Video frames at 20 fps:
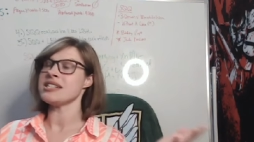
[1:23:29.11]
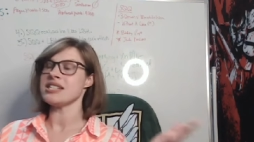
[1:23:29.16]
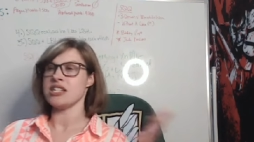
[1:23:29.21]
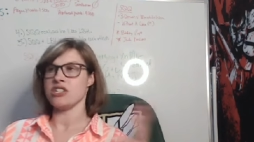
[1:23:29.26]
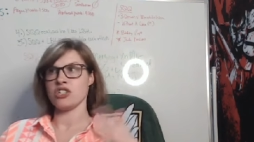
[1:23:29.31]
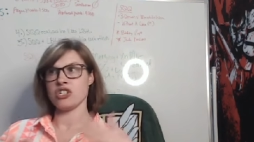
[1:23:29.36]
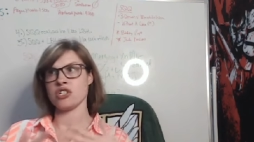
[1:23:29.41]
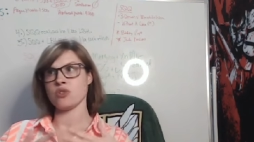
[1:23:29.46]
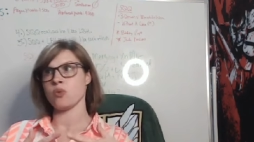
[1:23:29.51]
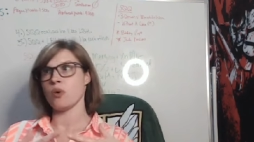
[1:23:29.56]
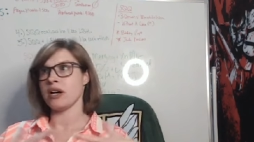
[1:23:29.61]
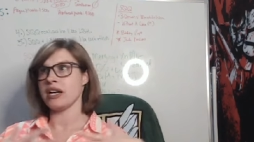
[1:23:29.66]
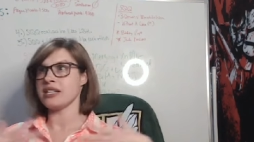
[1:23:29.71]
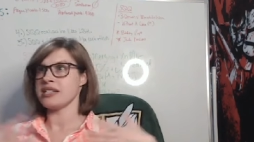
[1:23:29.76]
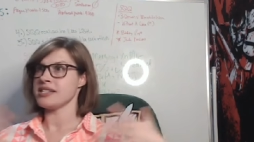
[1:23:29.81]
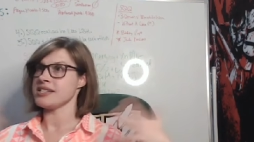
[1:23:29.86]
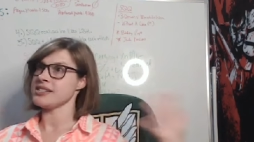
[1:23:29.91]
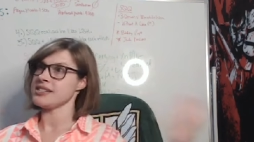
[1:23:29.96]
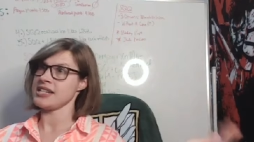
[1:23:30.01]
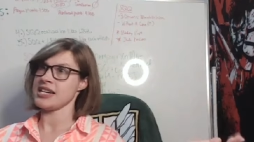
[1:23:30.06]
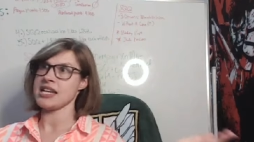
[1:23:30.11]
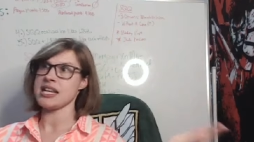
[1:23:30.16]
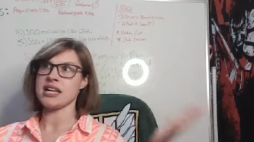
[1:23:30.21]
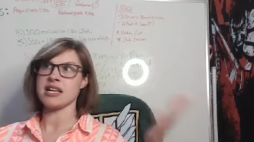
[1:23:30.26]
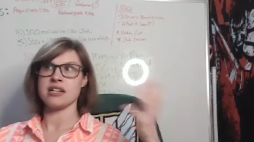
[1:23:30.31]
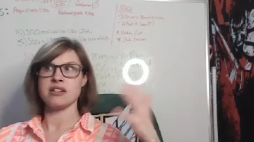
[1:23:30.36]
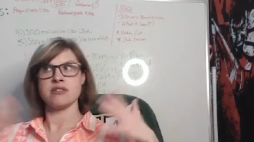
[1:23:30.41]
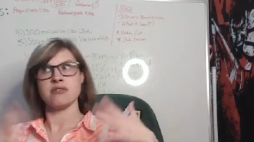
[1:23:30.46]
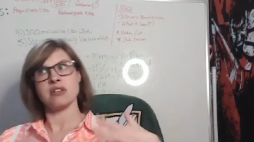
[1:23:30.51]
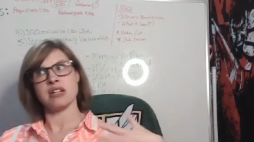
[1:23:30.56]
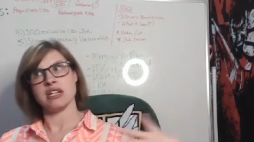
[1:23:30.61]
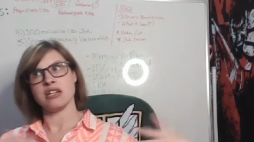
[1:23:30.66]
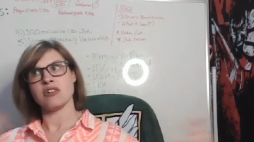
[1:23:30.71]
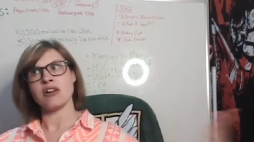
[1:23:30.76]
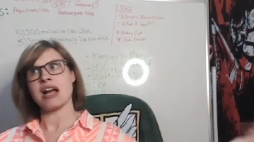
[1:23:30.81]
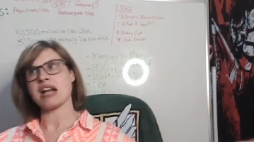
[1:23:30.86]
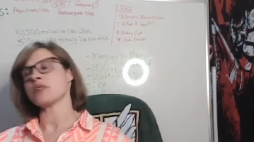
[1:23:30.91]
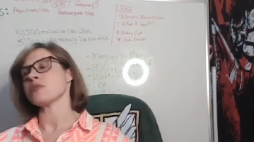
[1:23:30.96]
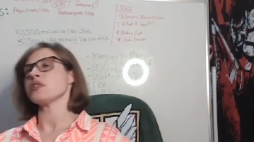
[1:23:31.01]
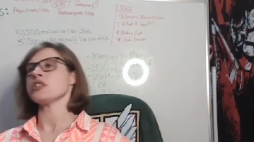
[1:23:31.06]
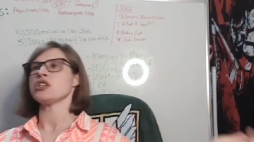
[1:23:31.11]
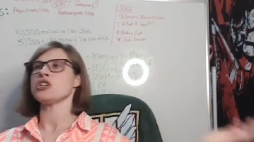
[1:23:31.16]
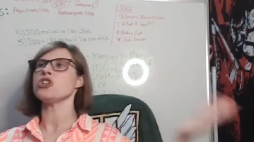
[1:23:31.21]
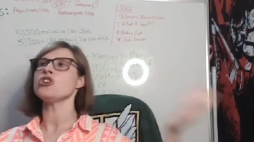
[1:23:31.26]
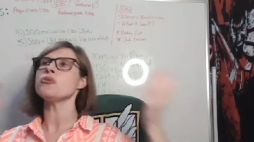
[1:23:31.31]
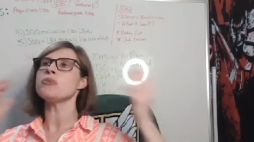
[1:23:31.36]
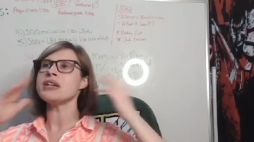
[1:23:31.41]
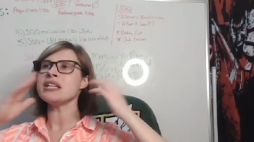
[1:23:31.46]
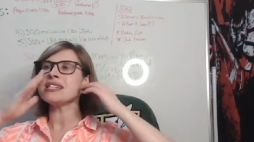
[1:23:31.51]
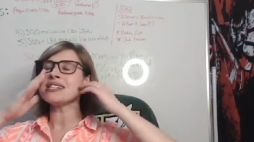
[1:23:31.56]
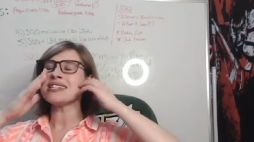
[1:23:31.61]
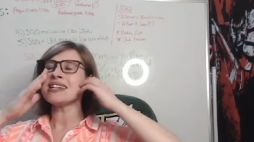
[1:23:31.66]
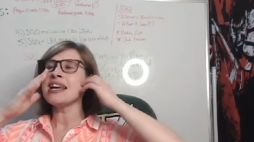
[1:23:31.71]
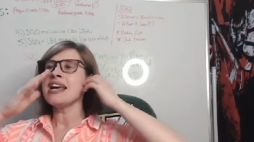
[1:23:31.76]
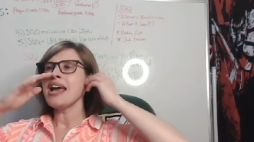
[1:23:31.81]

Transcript: He just wanted to sing and interact with the humans,